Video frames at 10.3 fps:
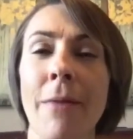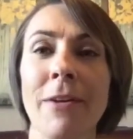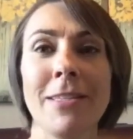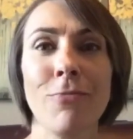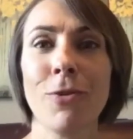
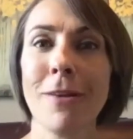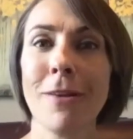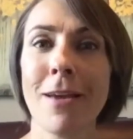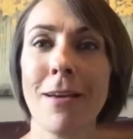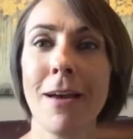It's
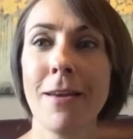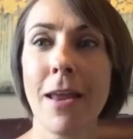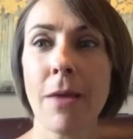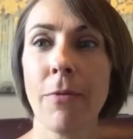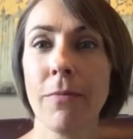really
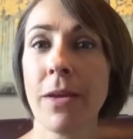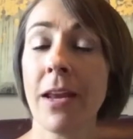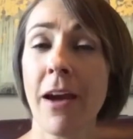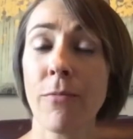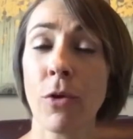enabled me to
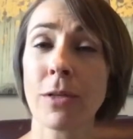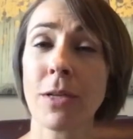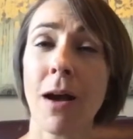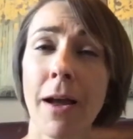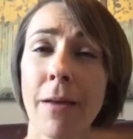have more
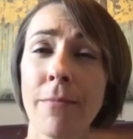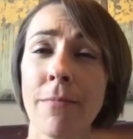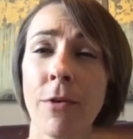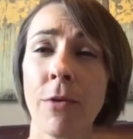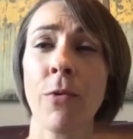
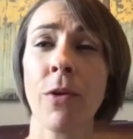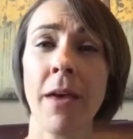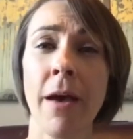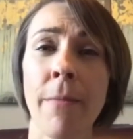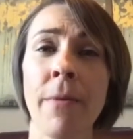time with
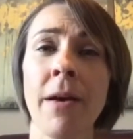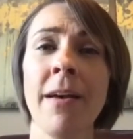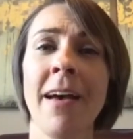them,